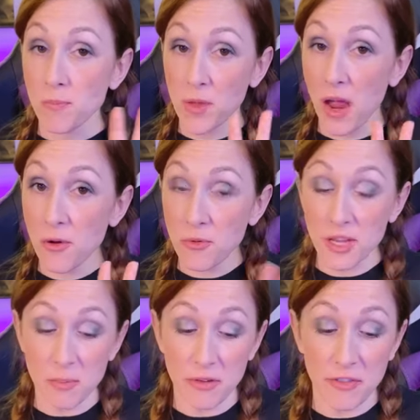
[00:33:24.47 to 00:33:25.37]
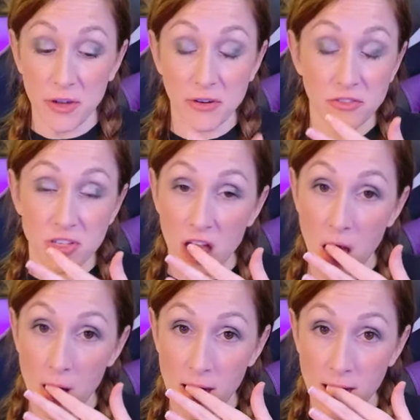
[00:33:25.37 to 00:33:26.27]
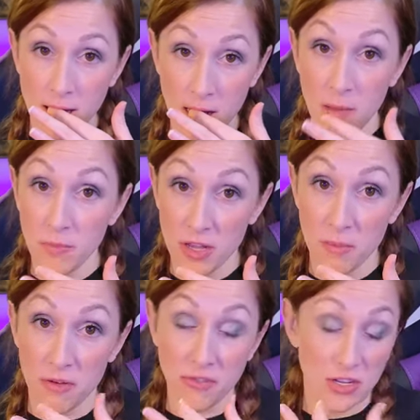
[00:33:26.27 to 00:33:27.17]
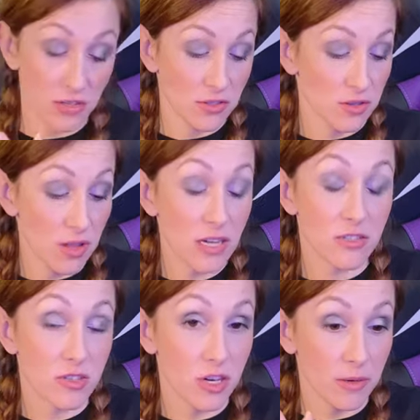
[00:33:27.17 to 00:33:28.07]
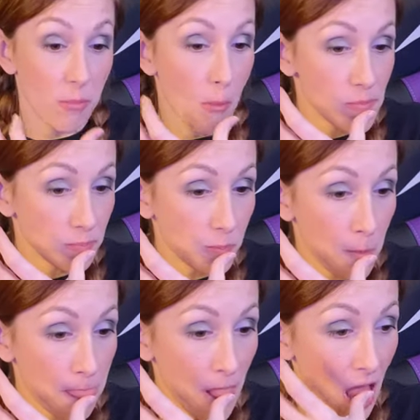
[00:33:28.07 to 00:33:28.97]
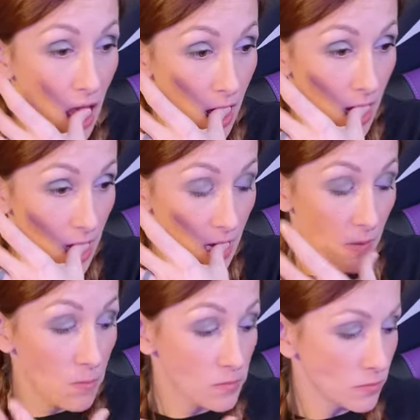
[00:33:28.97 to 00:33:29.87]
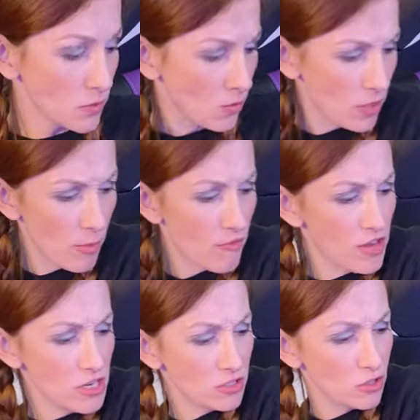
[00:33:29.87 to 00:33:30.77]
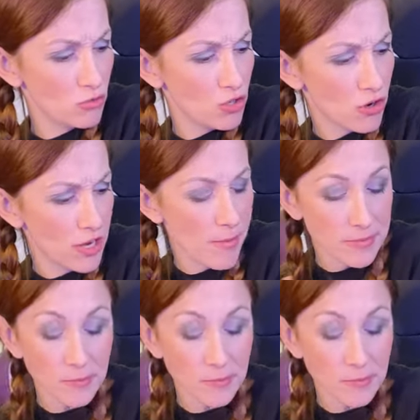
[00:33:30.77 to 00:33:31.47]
I don't lick my fingers, okay? I'm licking my fingers. That is good. Mm. Don't look at my fingers, you dirty.